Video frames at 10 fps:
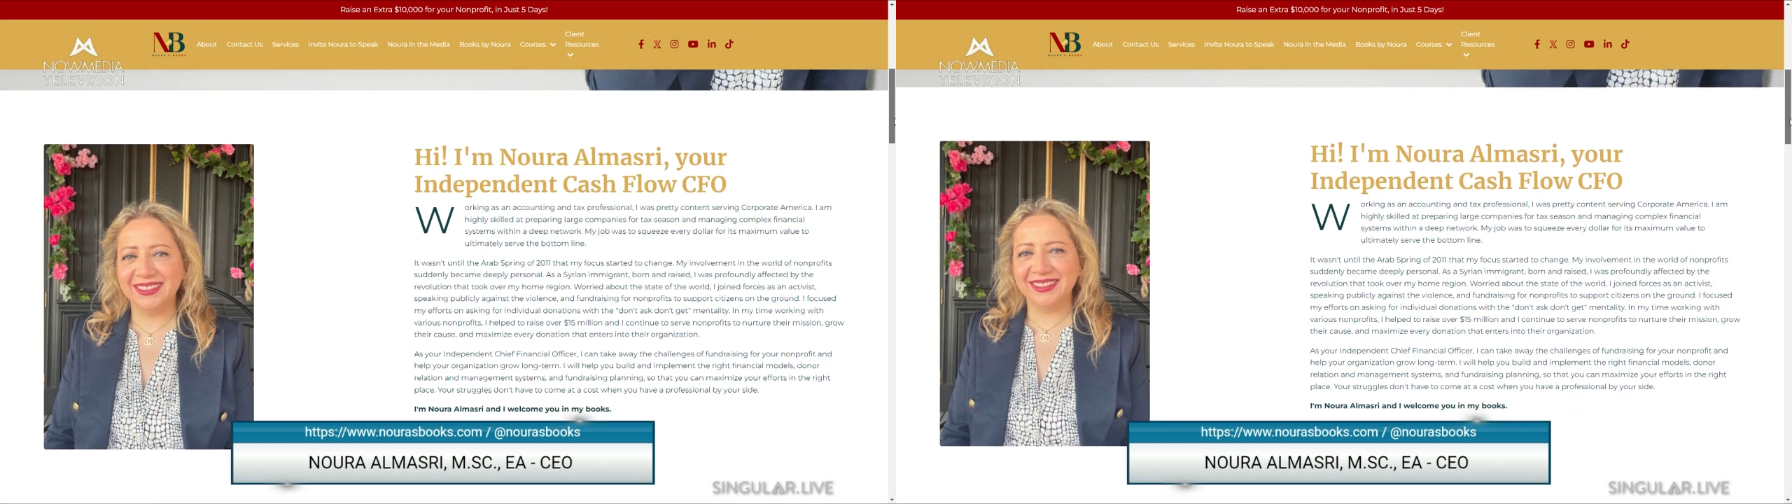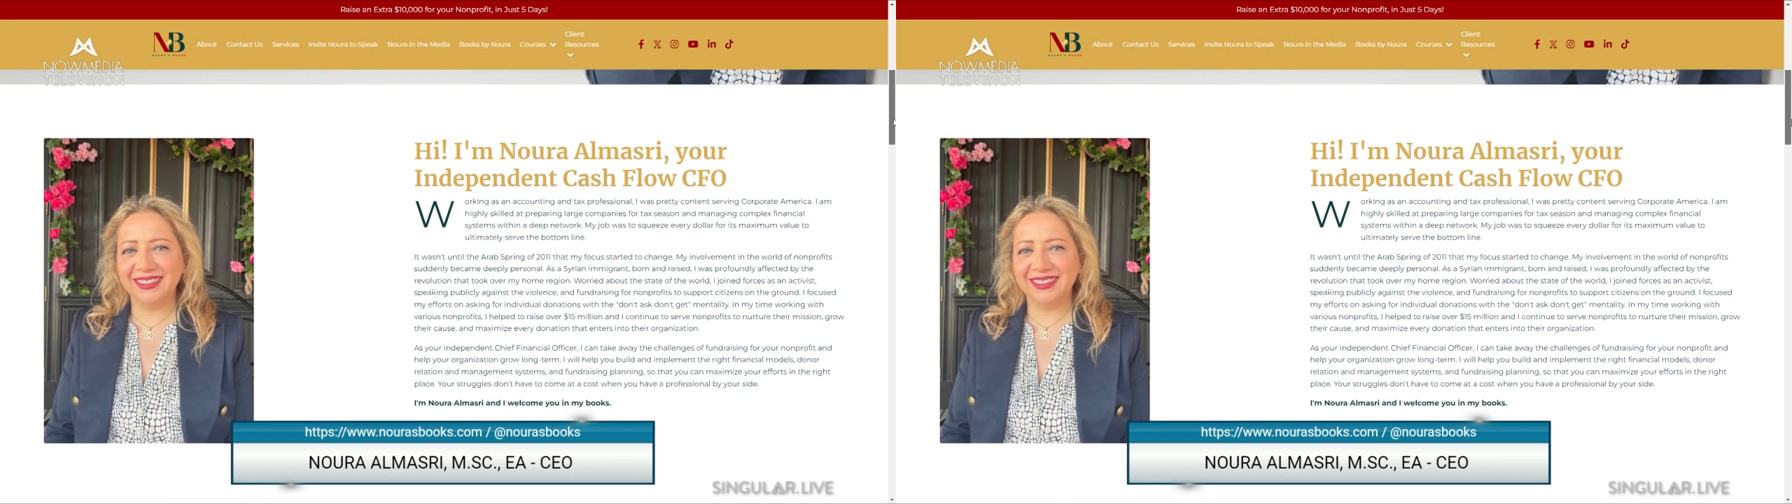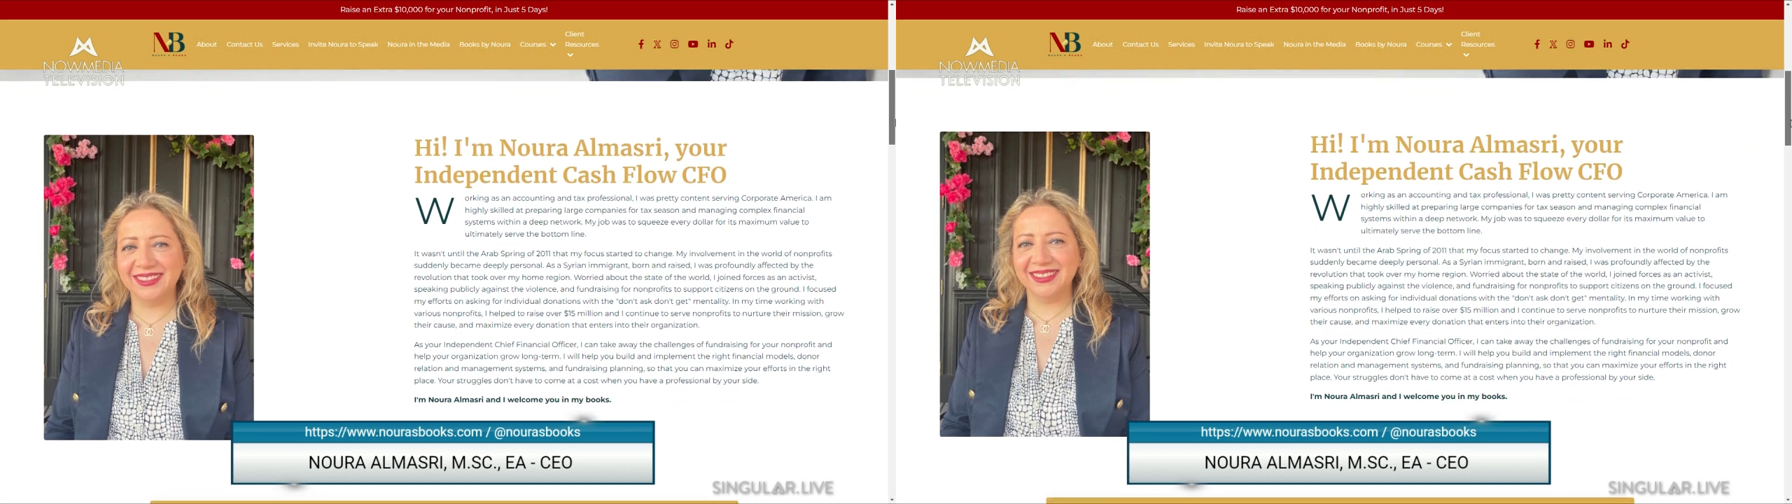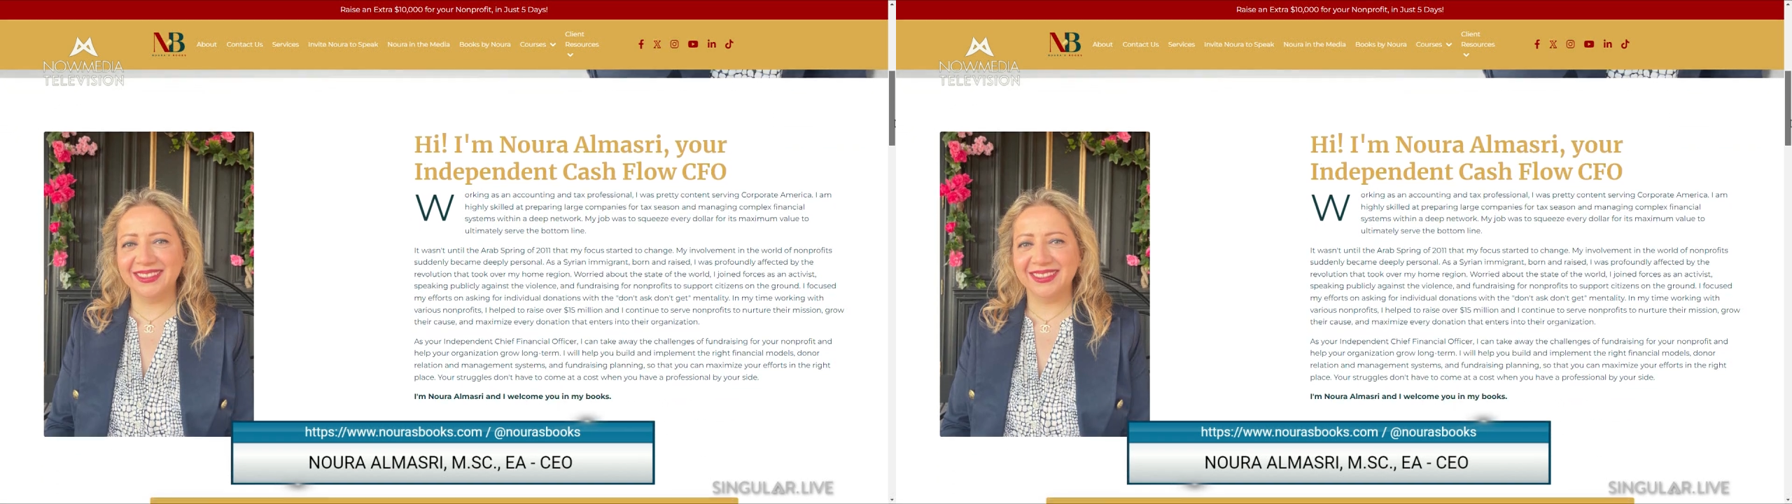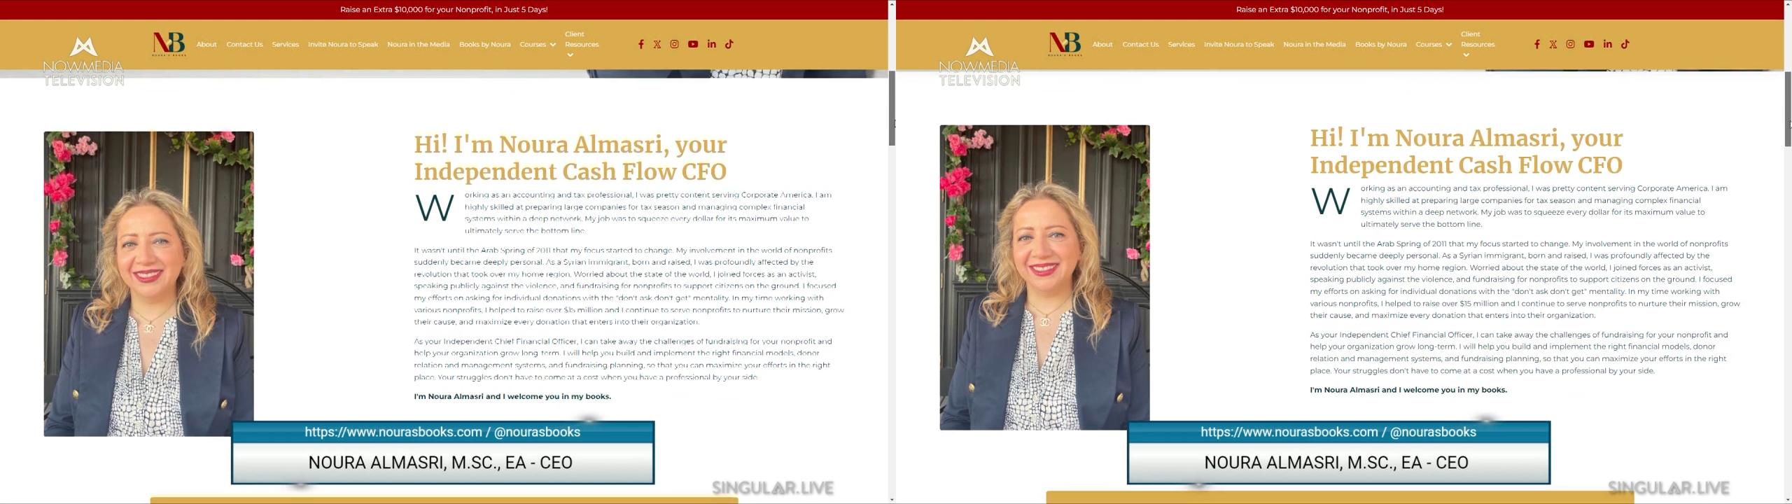We
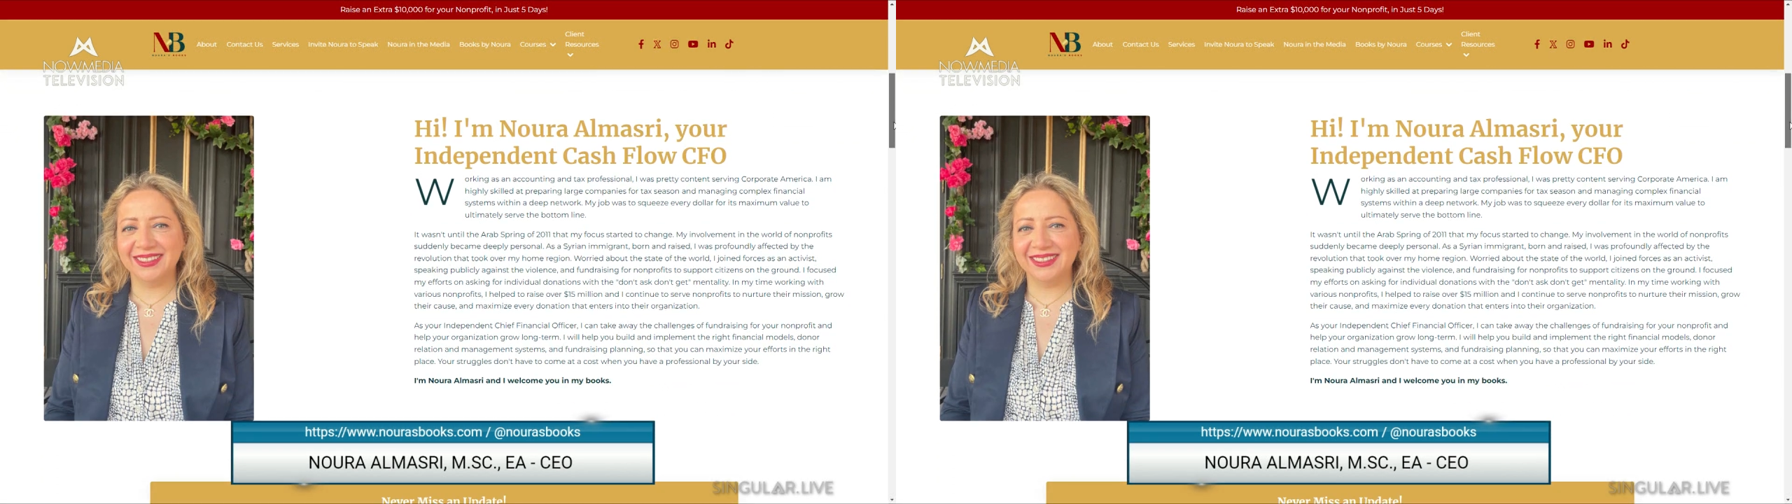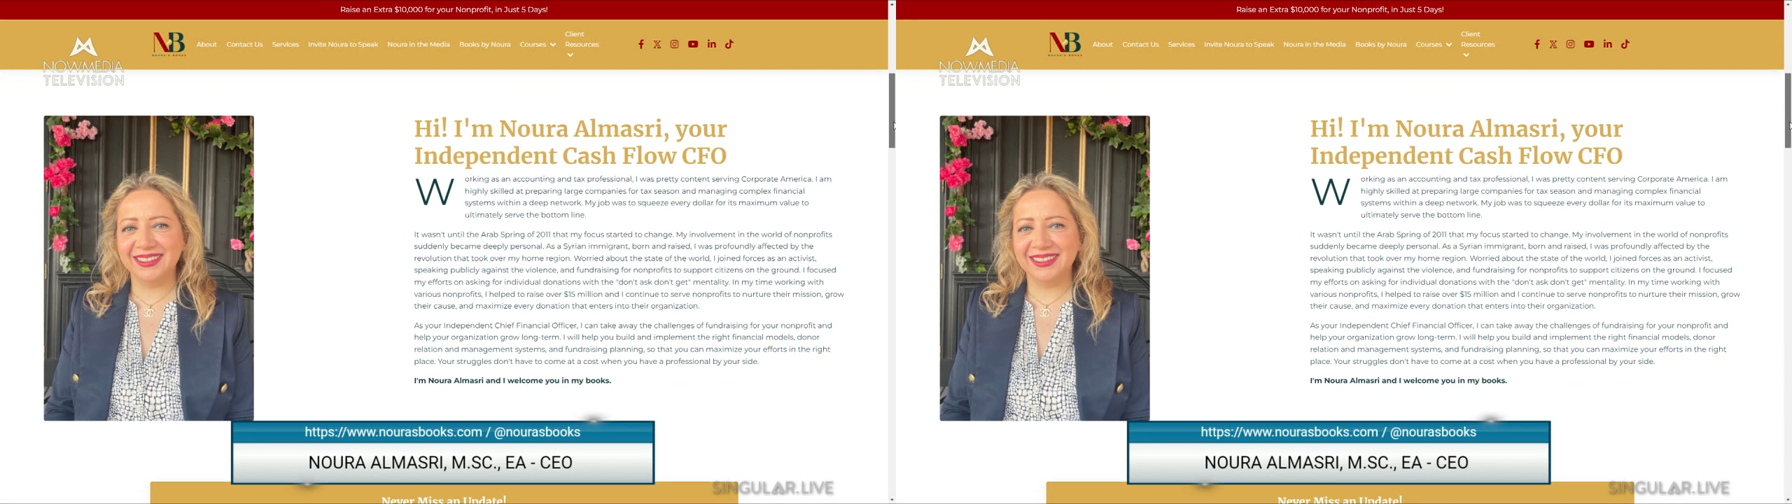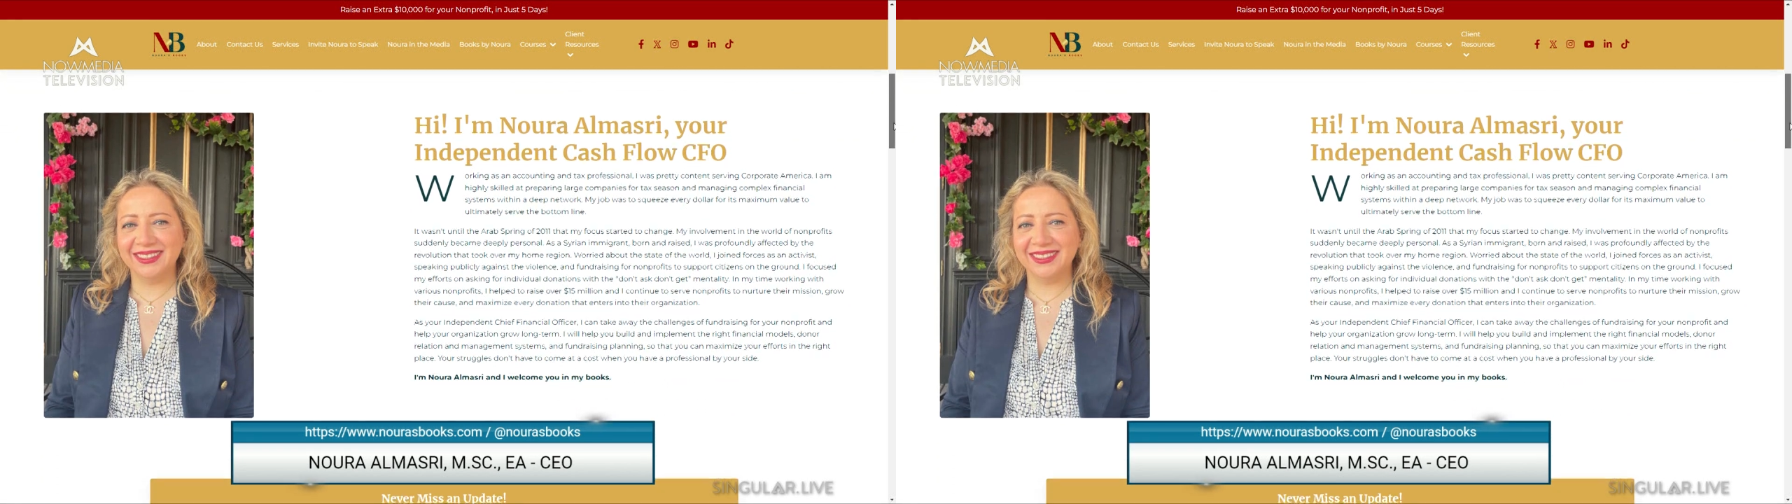also